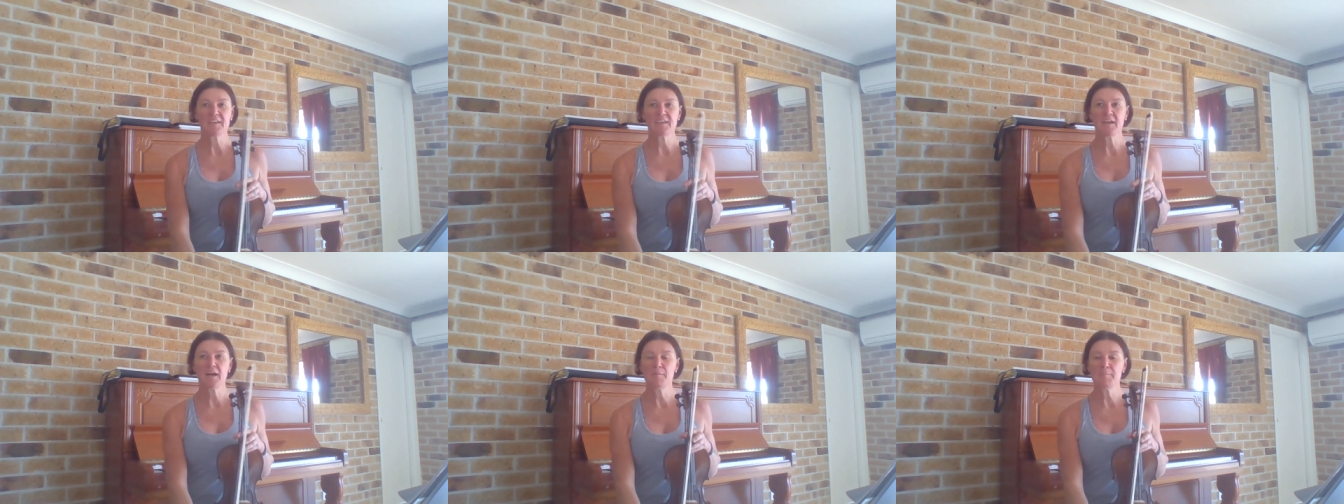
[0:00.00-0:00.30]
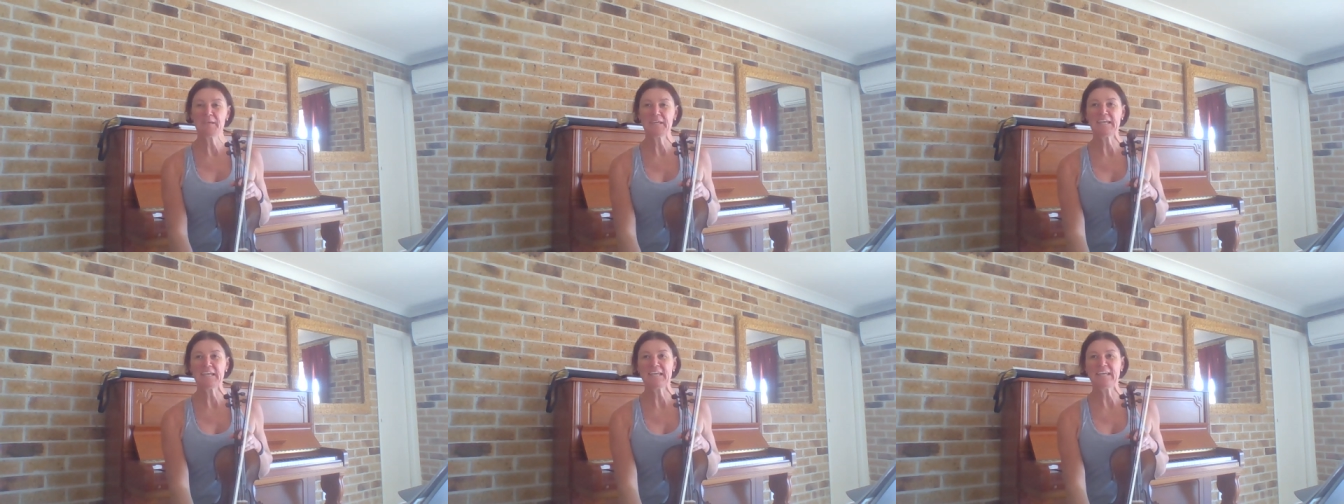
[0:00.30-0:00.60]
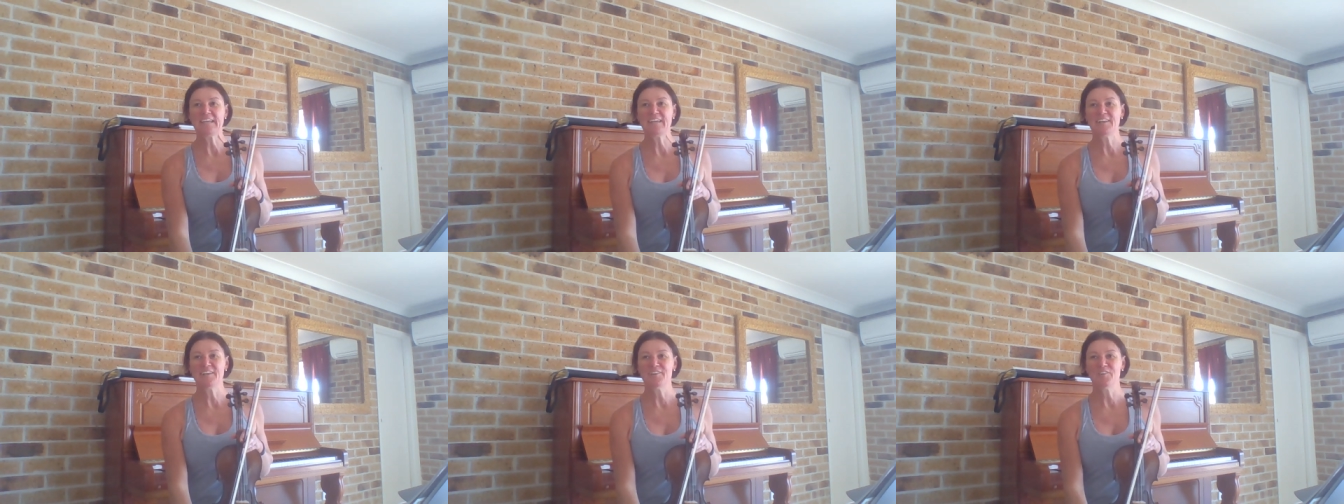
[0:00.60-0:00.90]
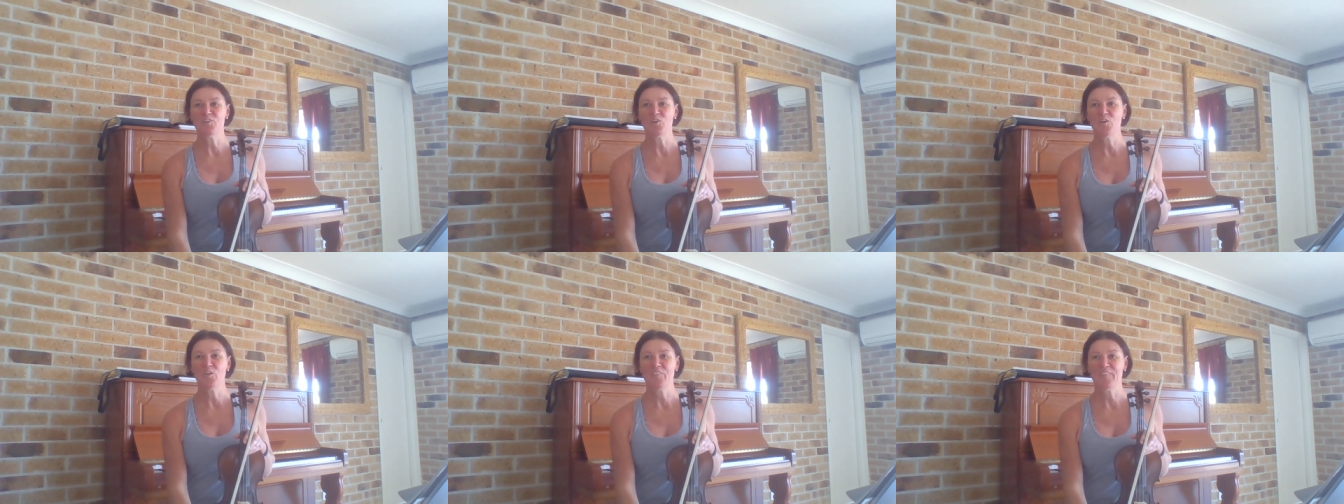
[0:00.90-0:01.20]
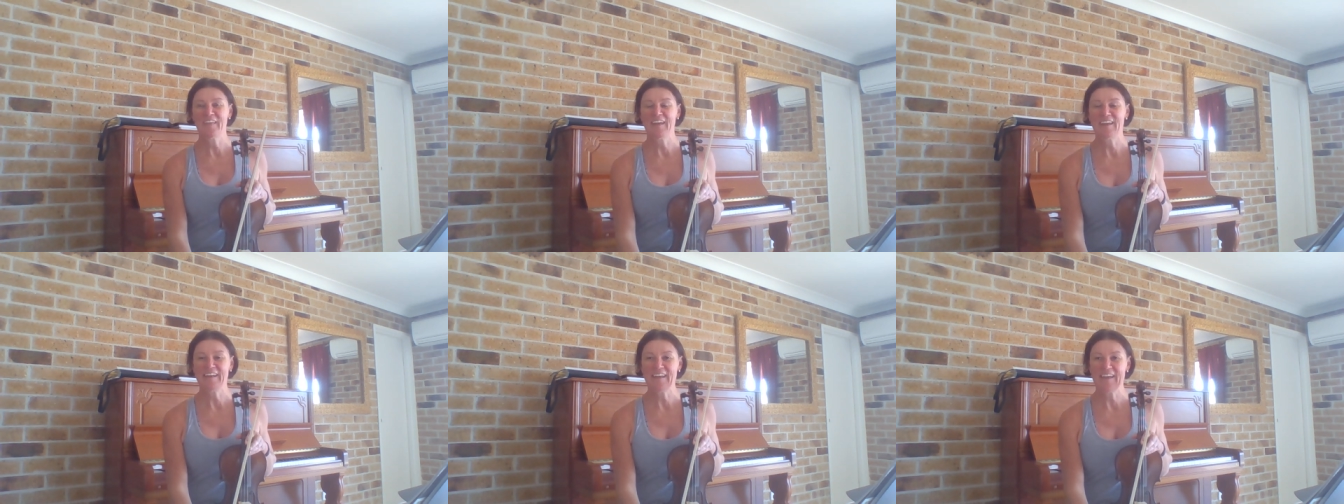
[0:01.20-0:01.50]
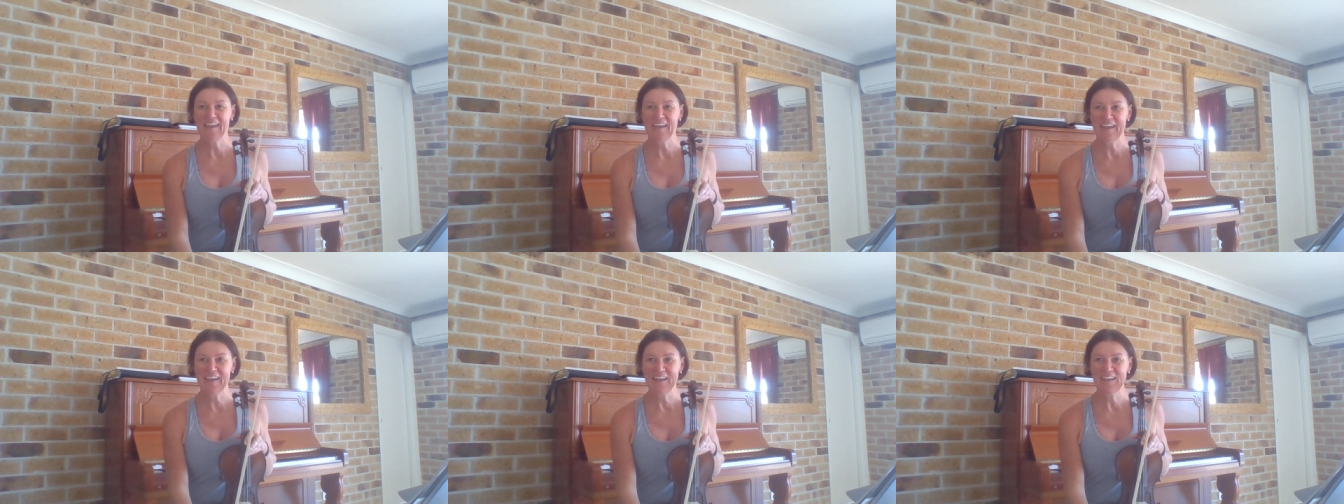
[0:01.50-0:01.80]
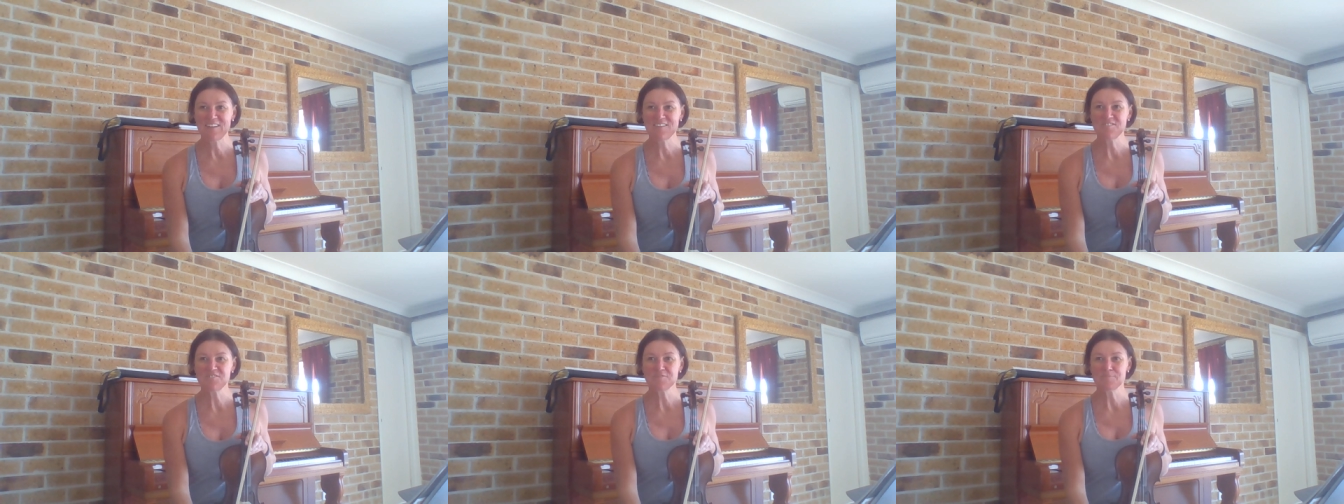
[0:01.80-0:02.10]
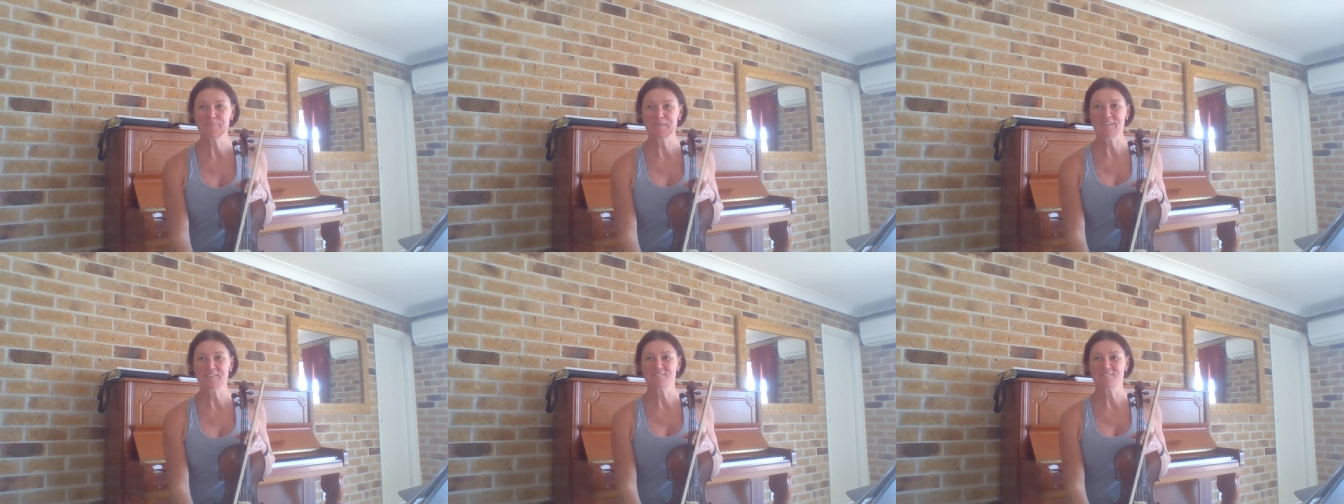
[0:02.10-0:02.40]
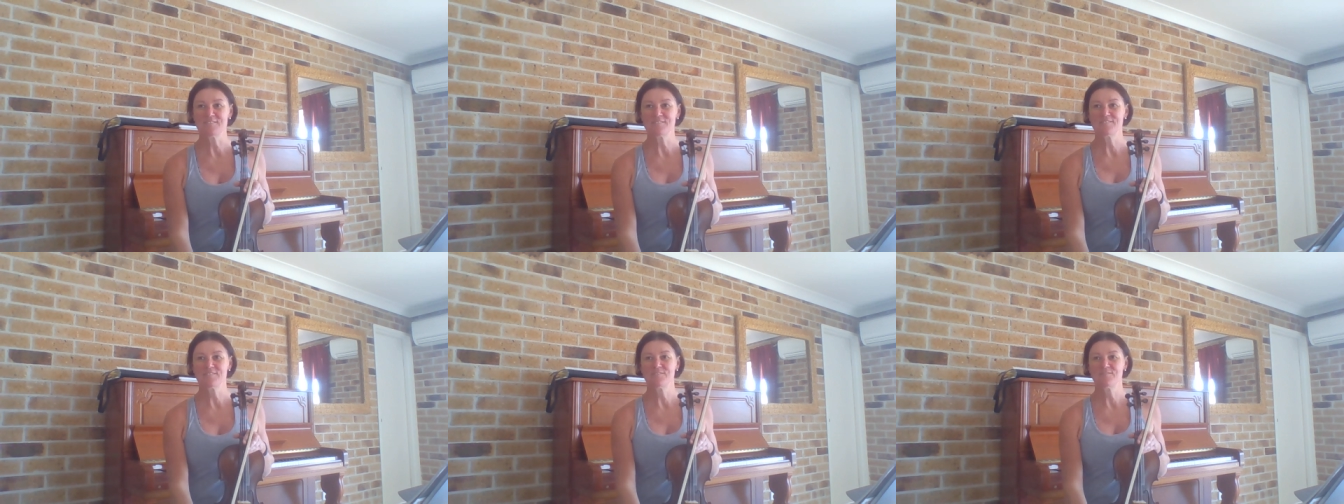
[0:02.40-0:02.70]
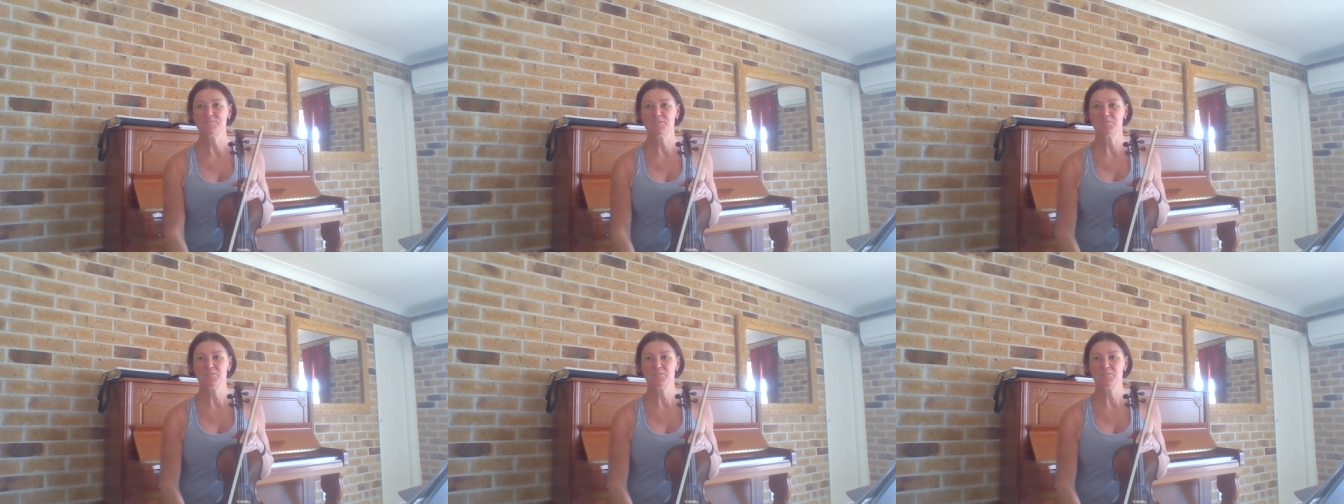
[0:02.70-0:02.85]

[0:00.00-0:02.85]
coming in on that and beat.